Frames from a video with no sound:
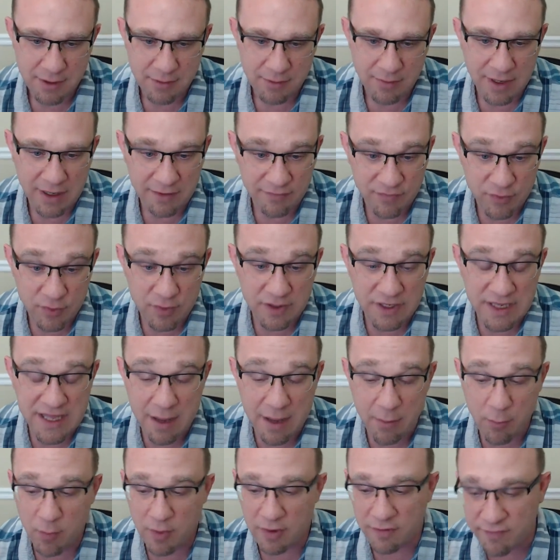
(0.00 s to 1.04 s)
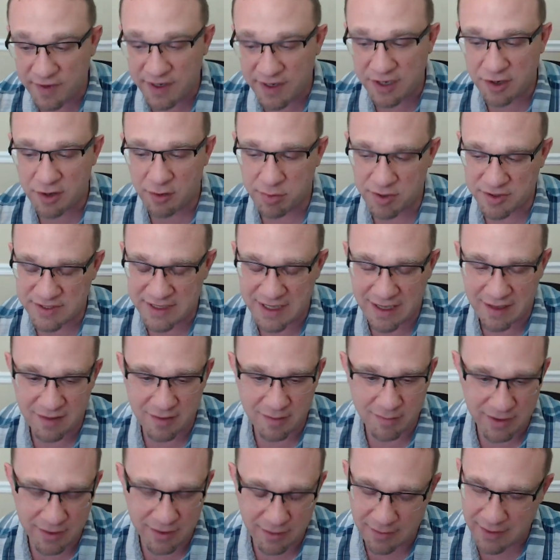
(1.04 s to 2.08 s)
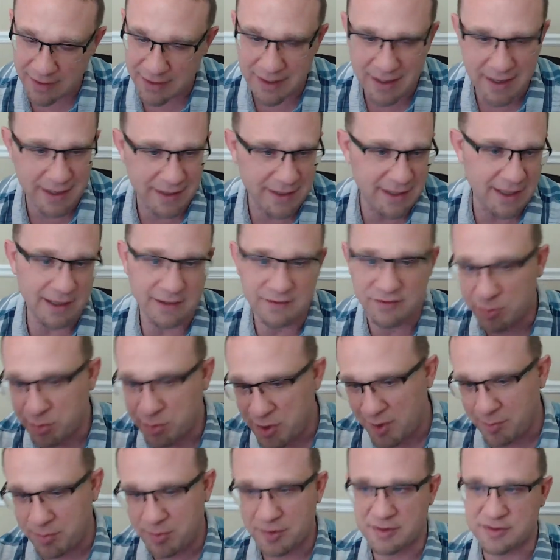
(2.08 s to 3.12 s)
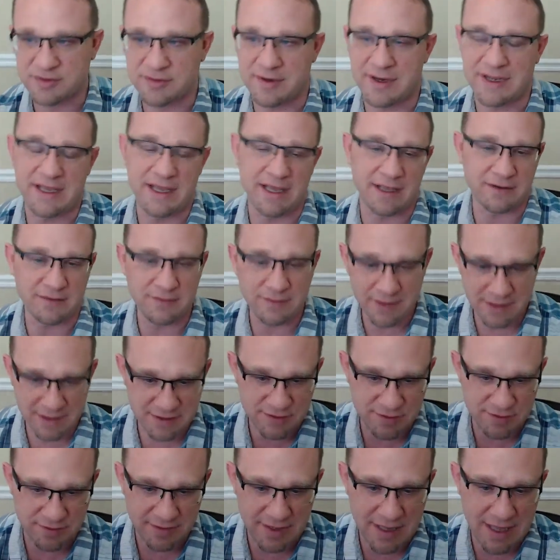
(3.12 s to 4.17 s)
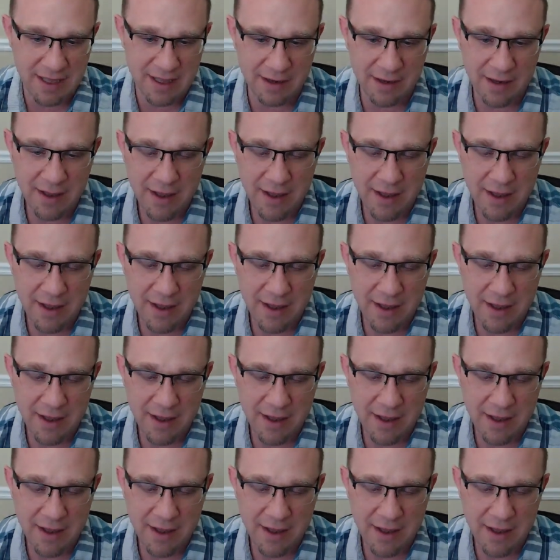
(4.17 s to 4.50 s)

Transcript: right? If you can get one video put together, but you're like, I can't do bumpers, or I can't do this or that,